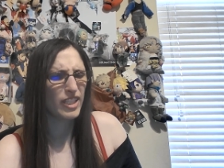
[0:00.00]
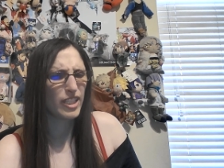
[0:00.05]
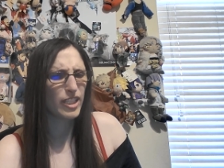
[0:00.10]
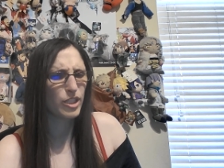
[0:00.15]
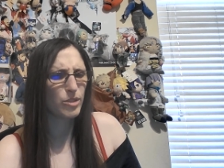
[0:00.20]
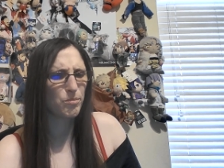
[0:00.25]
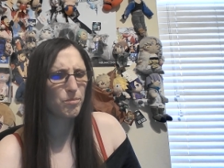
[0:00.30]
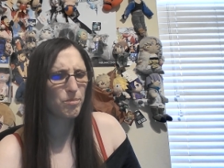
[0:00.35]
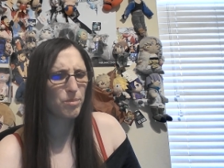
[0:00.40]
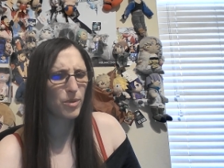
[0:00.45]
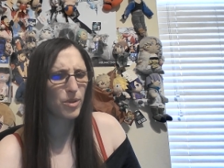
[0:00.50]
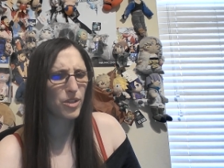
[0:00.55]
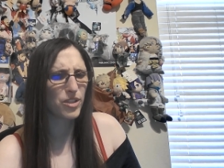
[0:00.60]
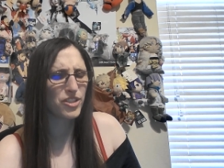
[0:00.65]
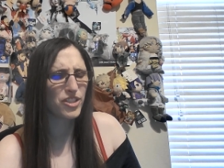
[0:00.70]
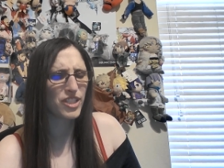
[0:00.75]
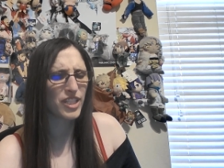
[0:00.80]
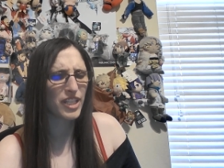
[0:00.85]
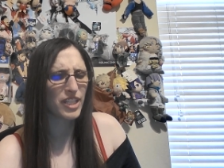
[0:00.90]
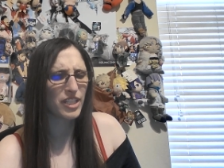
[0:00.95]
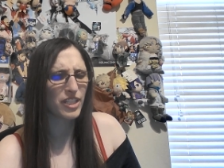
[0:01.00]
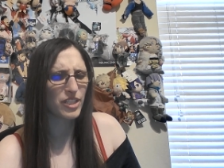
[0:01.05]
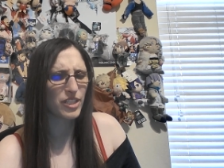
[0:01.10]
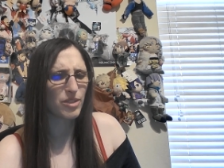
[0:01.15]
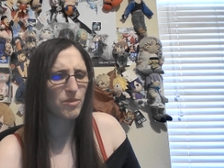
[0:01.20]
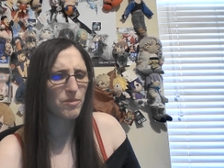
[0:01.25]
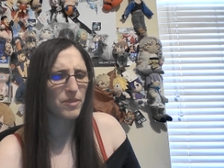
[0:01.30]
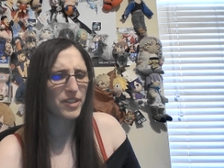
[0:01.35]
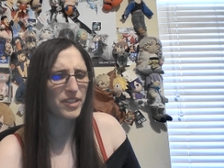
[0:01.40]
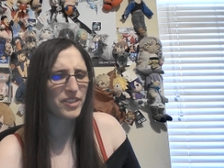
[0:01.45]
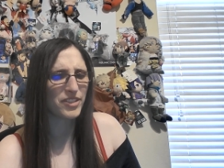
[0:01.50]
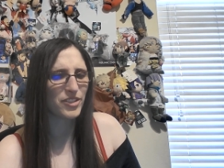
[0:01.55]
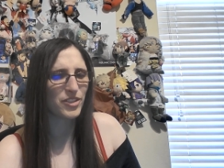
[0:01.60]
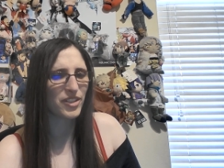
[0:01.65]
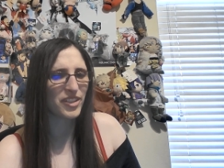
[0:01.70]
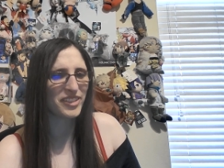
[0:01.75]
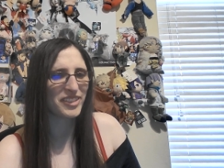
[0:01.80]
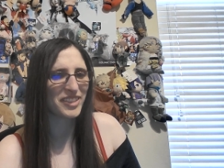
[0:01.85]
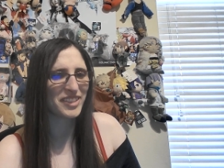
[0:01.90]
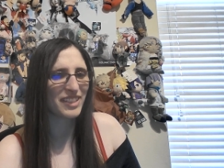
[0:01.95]
That's bullshit. You're the one who's
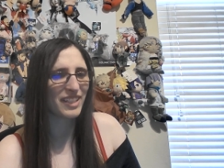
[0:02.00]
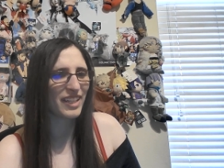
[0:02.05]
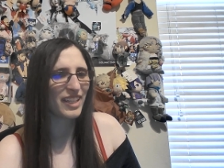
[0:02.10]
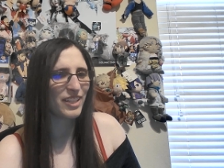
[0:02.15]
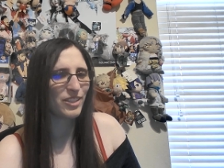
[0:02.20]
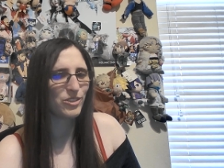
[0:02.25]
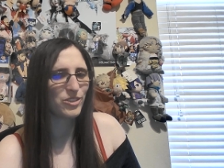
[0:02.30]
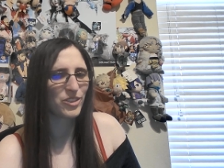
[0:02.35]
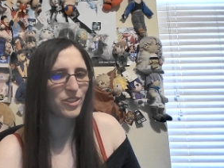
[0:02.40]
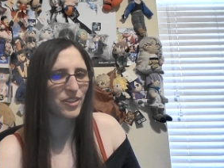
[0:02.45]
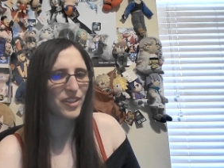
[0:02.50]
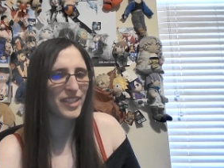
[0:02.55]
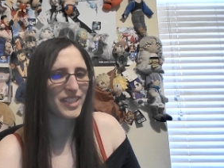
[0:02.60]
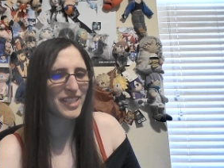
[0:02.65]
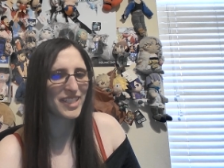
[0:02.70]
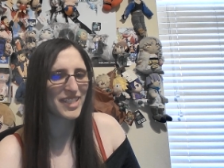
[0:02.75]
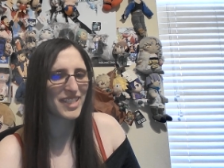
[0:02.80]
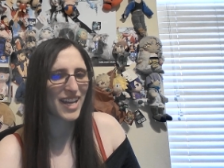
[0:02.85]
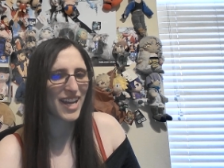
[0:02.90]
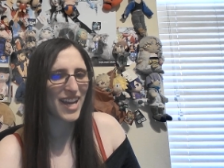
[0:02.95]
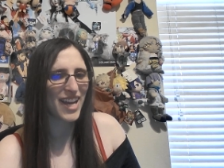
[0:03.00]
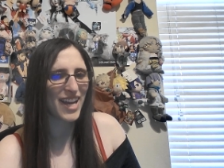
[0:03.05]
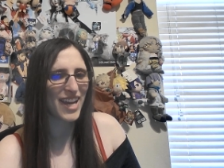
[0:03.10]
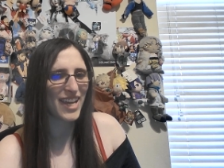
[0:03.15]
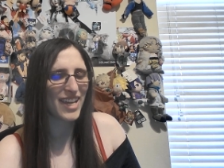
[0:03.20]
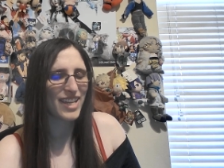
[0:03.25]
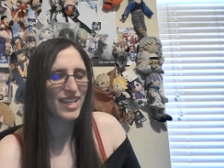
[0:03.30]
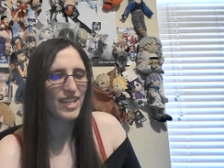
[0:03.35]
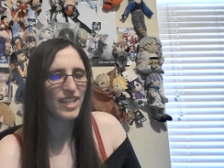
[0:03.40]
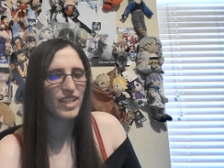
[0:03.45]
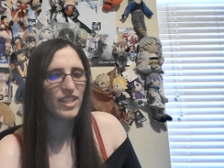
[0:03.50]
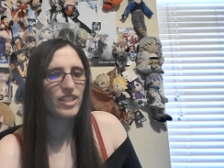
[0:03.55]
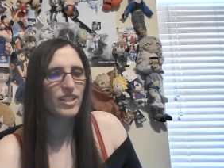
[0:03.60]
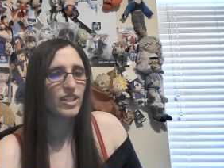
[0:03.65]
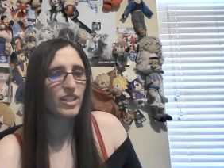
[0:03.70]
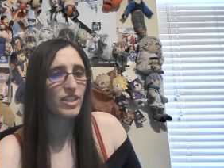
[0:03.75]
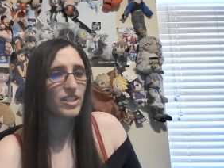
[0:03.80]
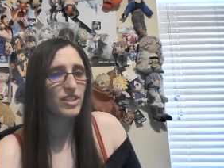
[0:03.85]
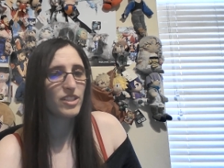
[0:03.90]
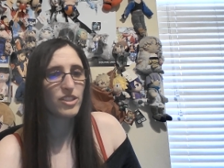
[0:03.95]
going to uh, who's going to die.
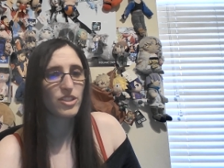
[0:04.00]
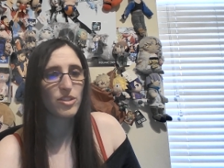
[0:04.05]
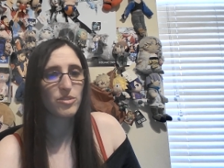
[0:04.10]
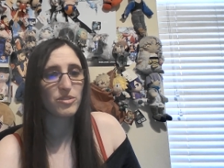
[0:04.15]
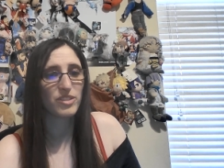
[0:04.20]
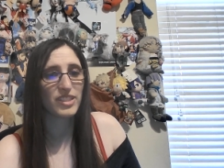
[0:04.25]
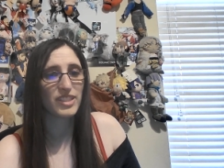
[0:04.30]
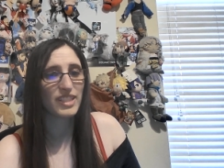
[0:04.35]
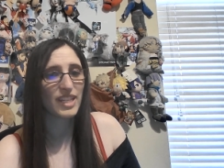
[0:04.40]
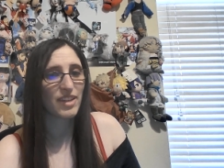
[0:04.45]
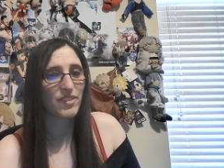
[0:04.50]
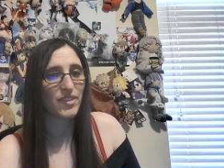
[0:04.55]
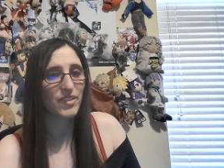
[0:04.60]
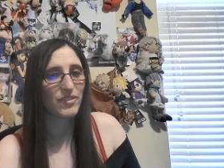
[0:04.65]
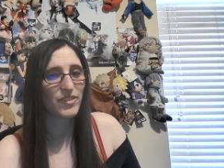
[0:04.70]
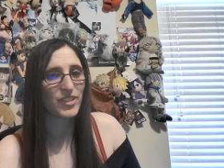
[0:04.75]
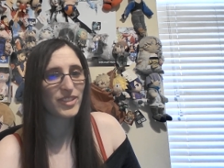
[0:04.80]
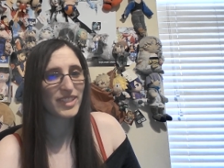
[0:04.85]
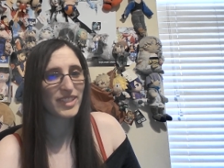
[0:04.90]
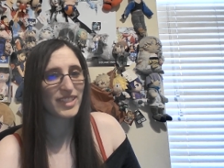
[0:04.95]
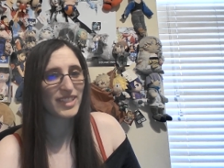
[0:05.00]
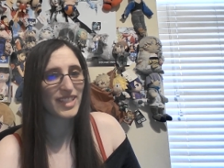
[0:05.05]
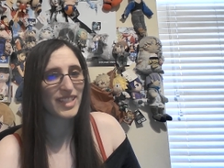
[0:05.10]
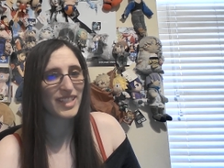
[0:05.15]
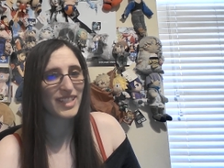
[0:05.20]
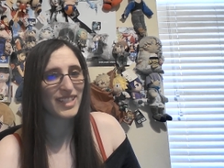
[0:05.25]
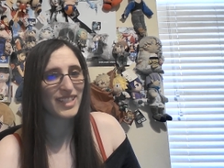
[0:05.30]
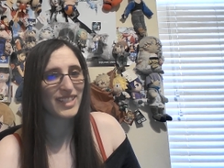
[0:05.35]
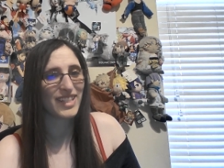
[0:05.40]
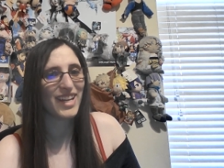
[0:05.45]
There's no saving for this idiot.